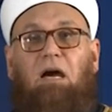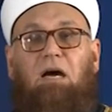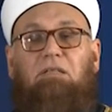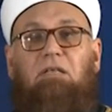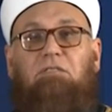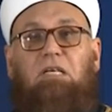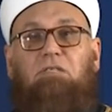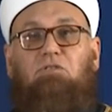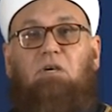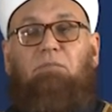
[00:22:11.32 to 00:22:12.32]
and they
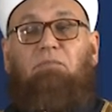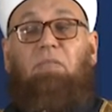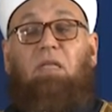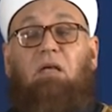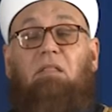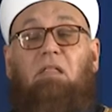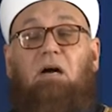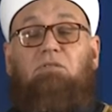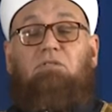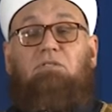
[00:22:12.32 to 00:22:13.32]
said to him
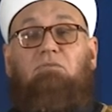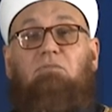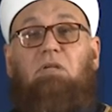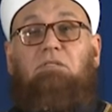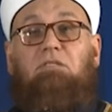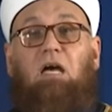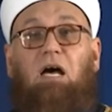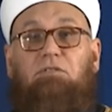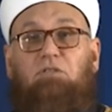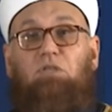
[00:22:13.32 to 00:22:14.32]
that, let's
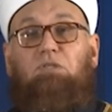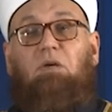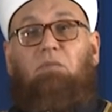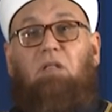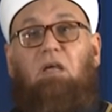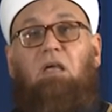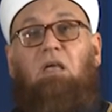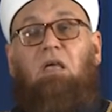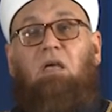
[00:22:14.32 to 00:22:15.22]
ask you something,